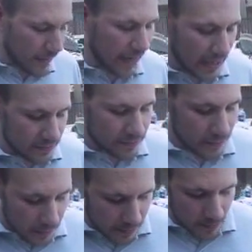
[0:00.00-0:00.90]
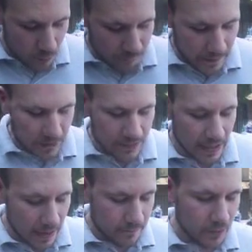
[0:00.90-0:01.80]
by age 30 were found to
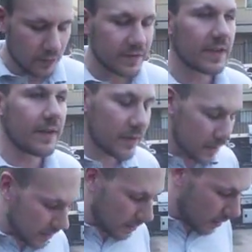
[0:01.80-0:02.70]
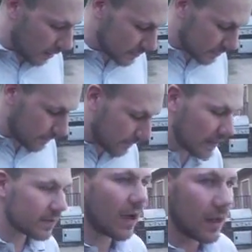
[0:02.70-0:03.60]
have no significantly altered
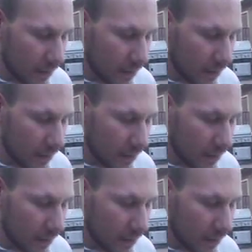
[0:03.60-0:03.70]
effect on